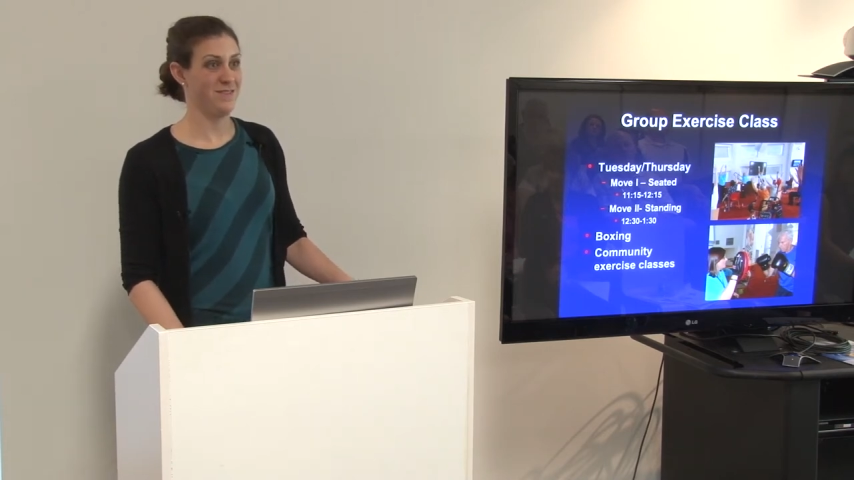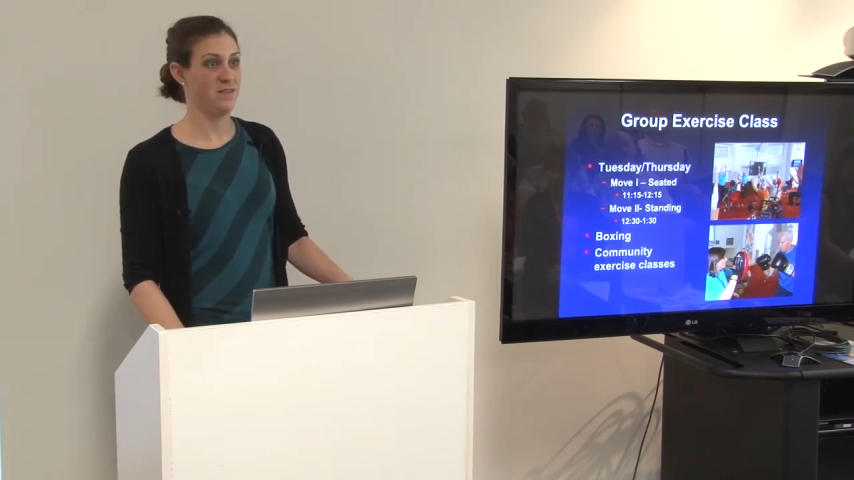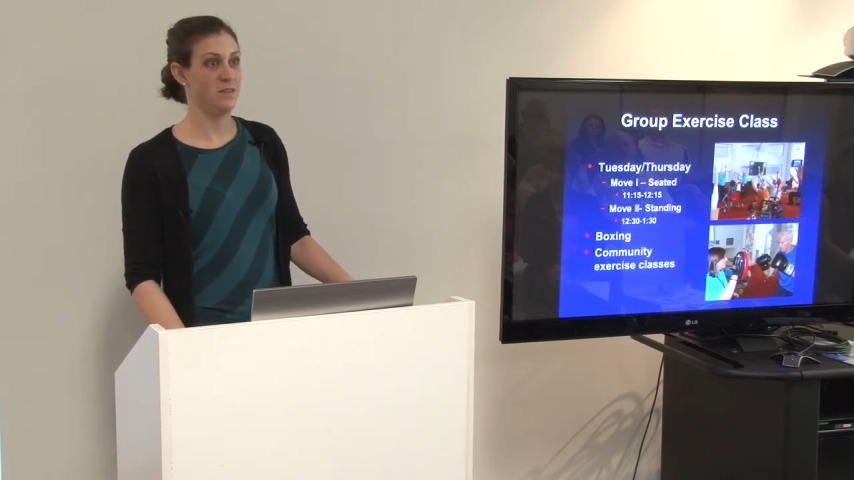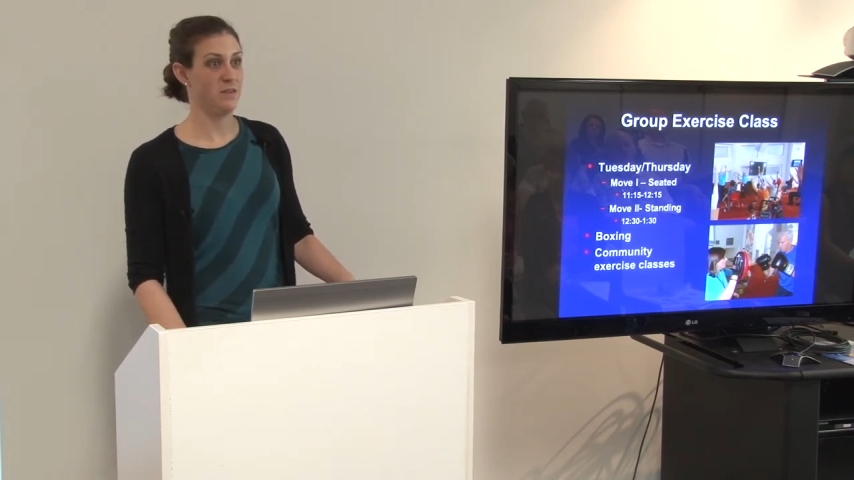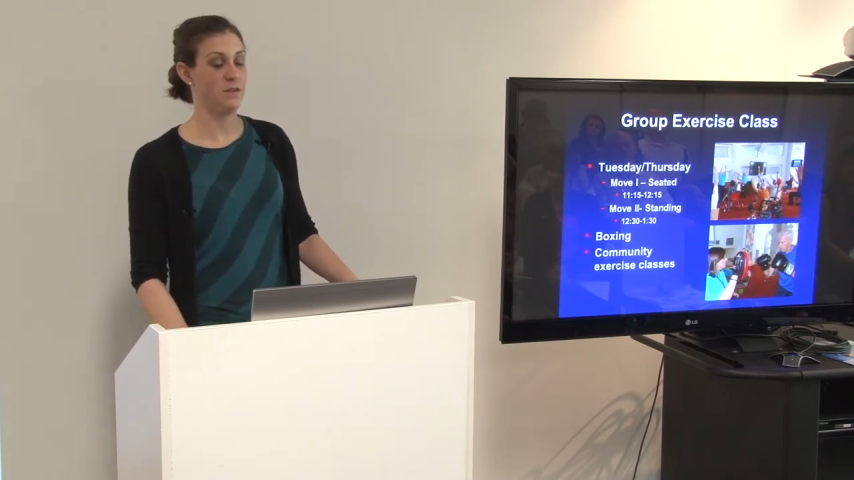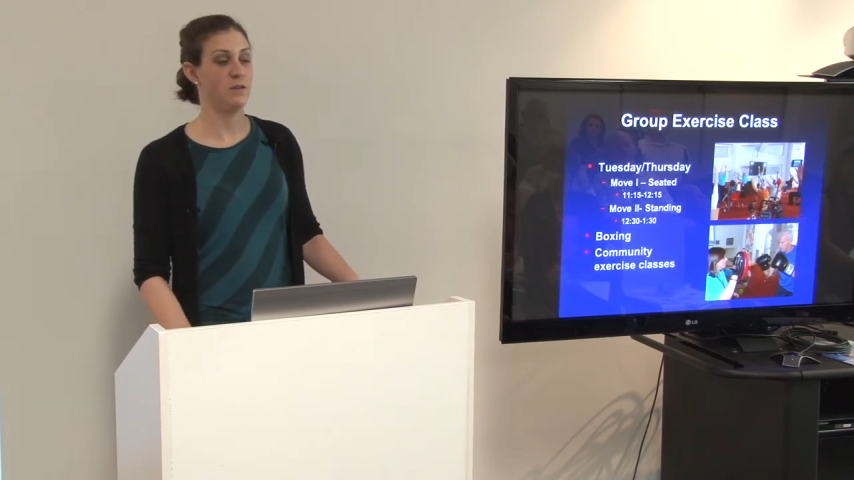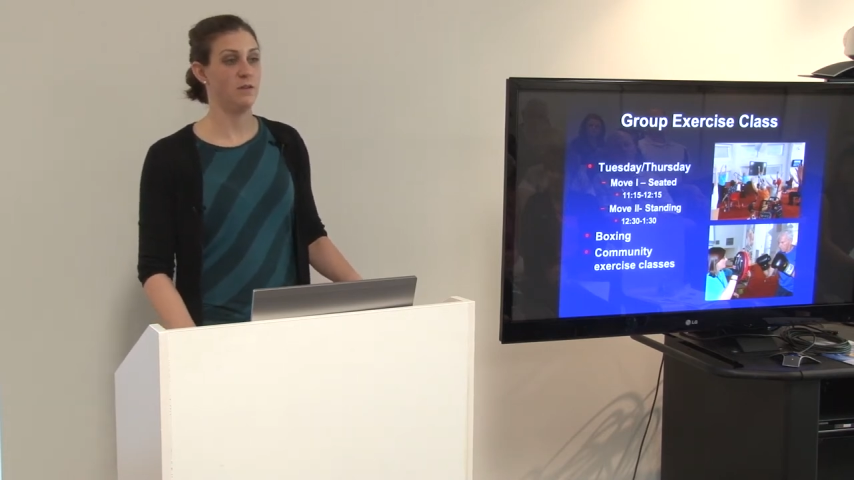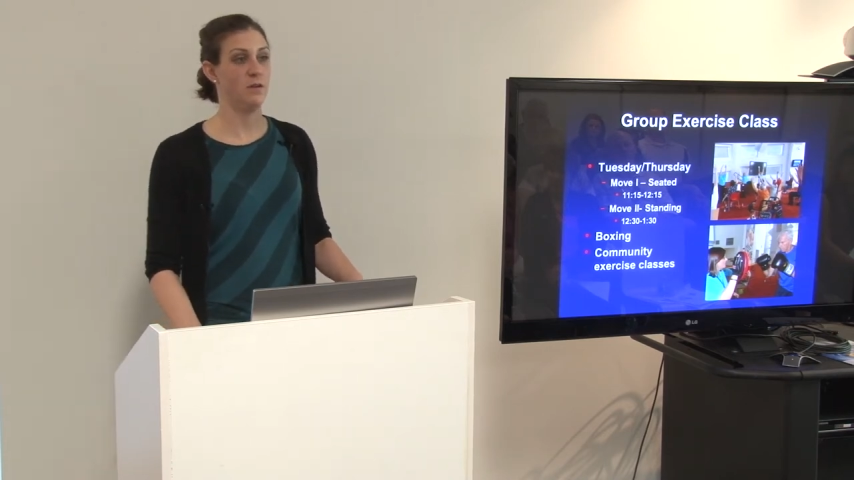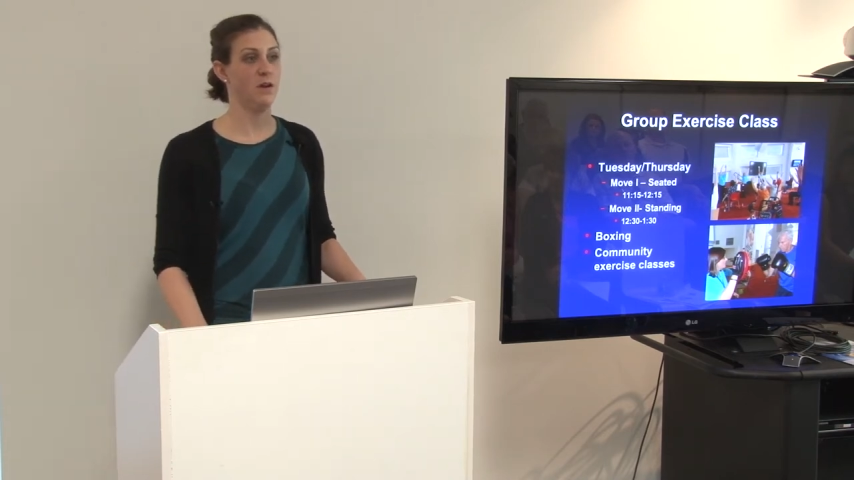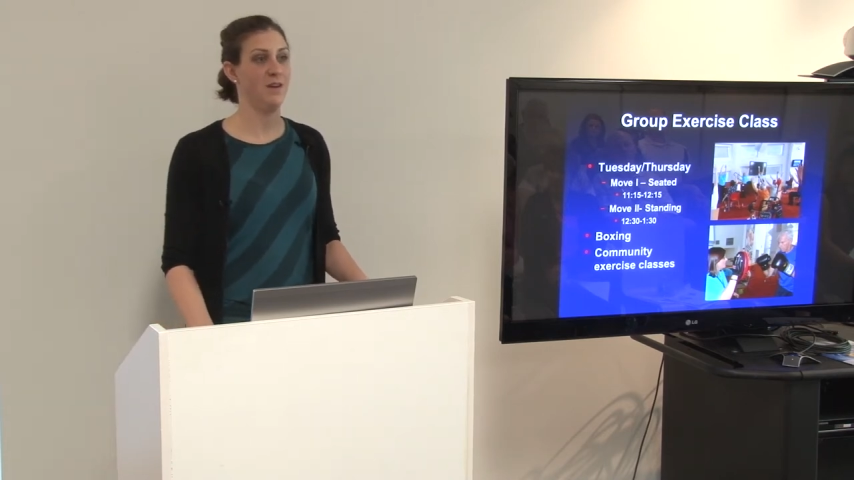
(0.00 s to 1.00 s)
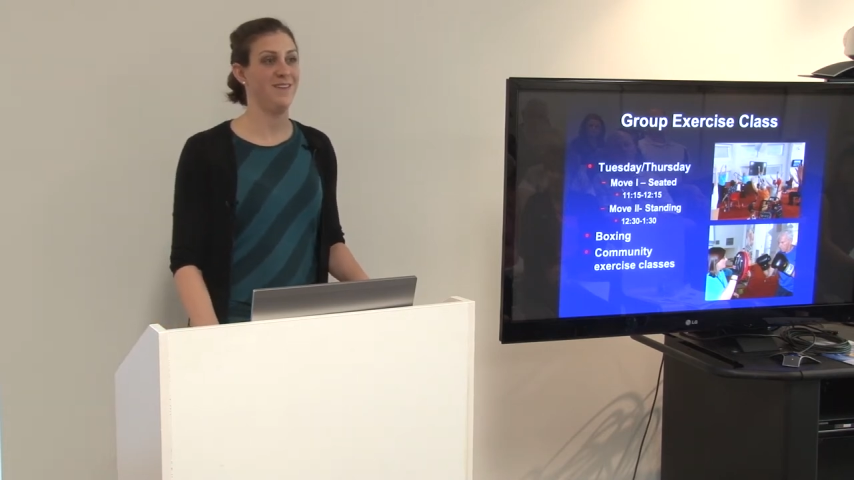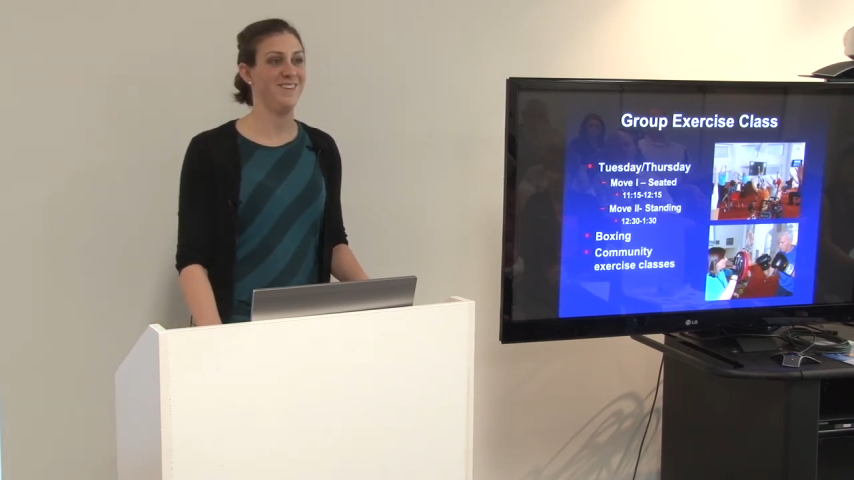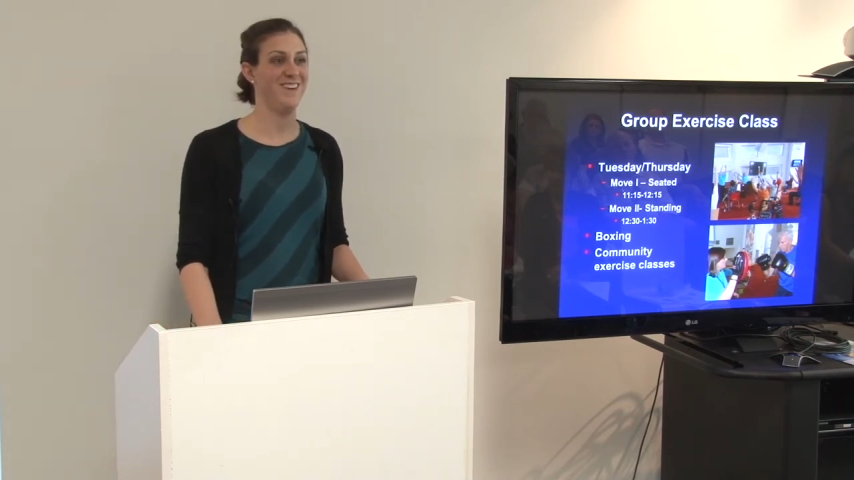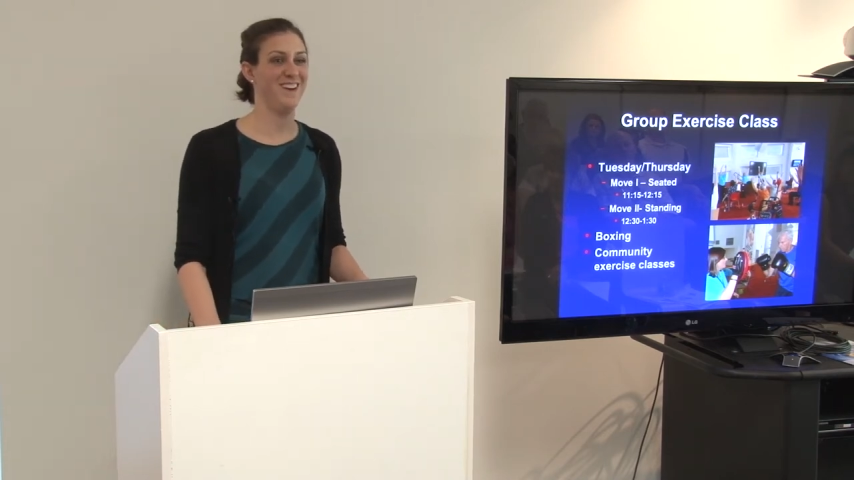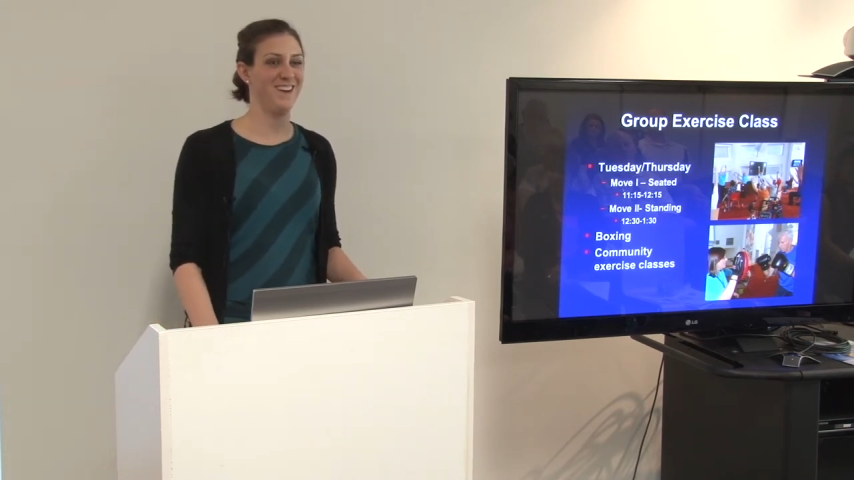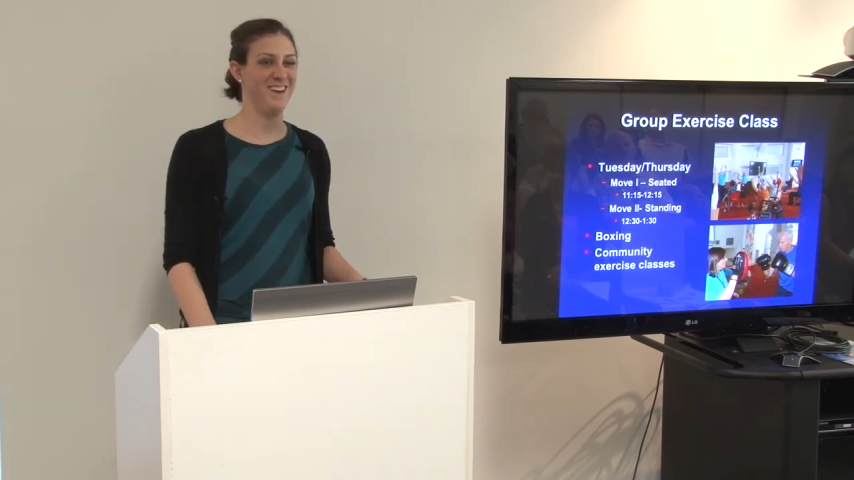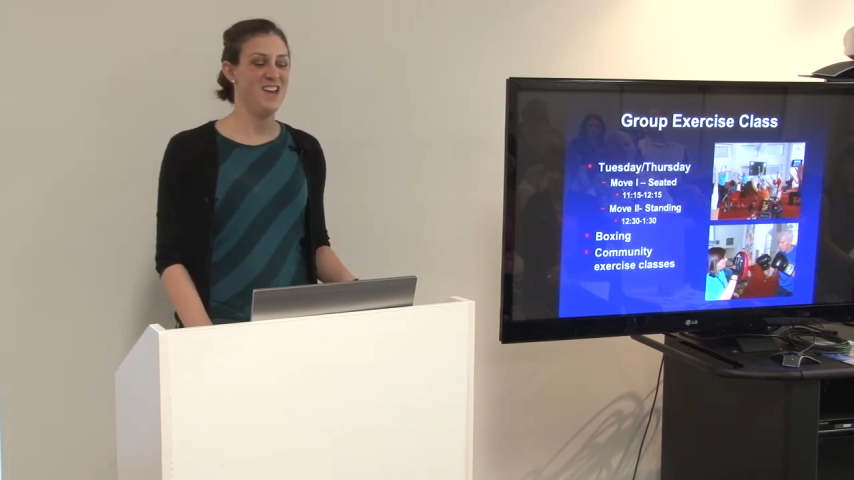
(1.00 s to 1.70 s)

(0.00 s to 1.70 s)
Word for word: to improve memory?